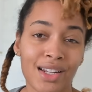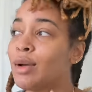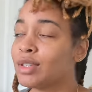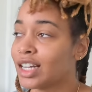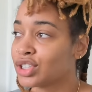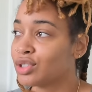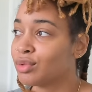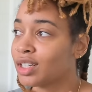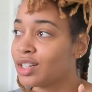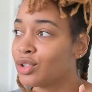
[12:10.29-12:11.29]
It was actually
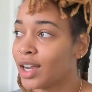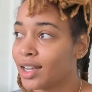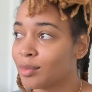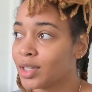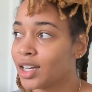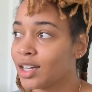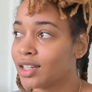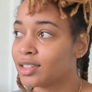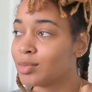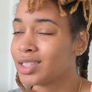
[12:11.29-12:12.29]
really great
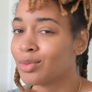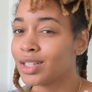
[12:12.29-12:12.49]
because Mr.